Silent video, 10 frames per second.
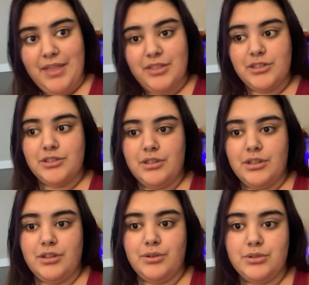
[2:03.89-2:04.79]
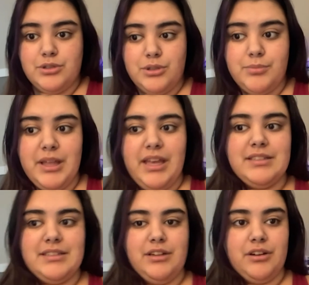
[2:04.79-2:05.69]
and the Zoom link
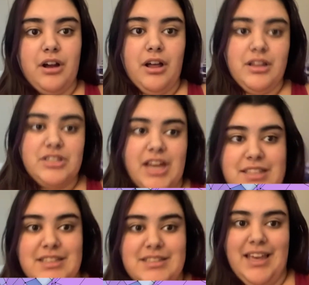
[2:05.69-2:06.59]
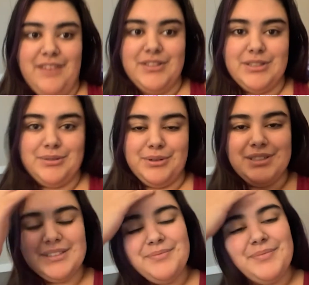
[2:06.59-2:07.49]
is in your College Access Canvas
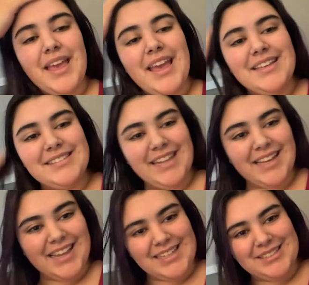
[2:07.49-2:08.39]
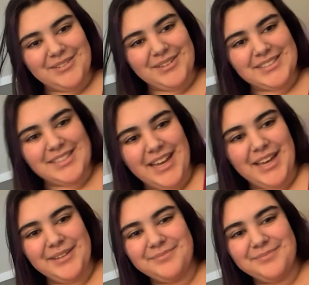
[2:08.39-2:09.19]
course. Stay class West High!